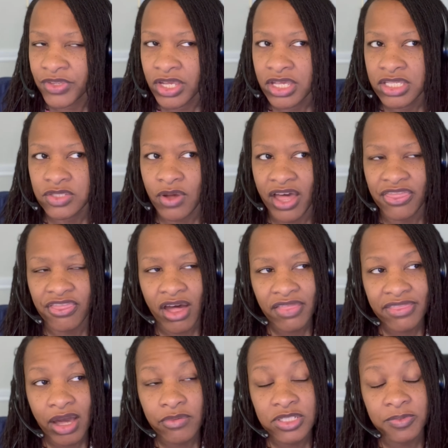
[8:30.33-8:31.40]
So I thought
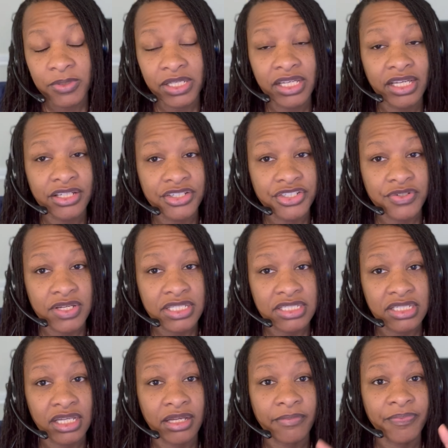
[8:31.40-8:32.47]
that was pretty
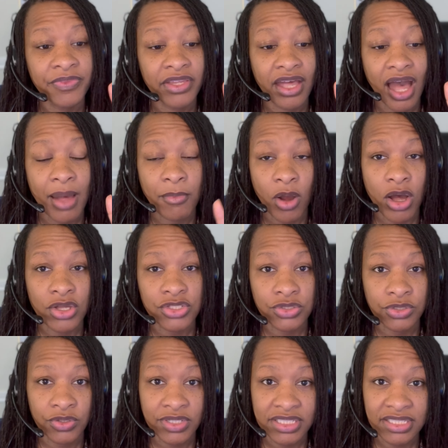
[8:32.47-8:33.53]
interesting. I'm also
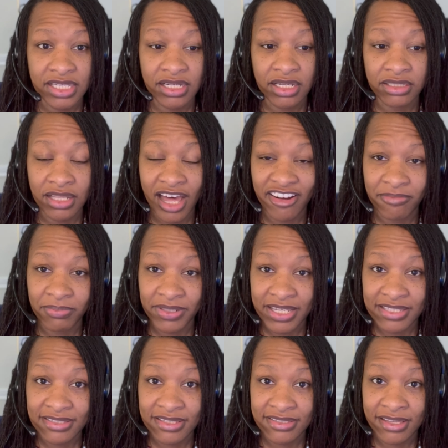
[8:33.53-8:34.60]
noticing a lot of
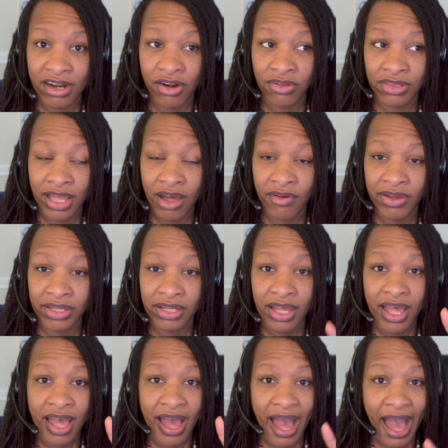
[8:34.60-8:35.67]
places that are allowing
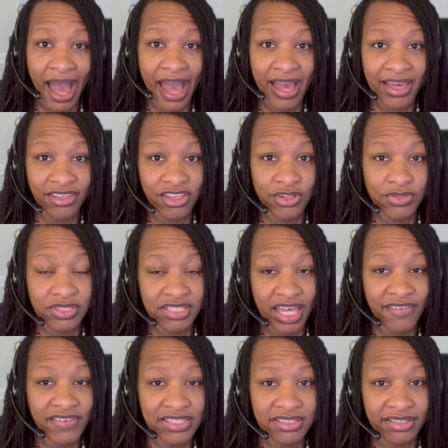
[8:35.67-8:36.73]
high yield
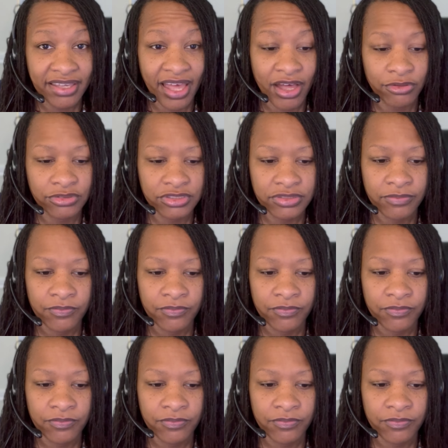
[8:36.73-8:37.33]
savings accounts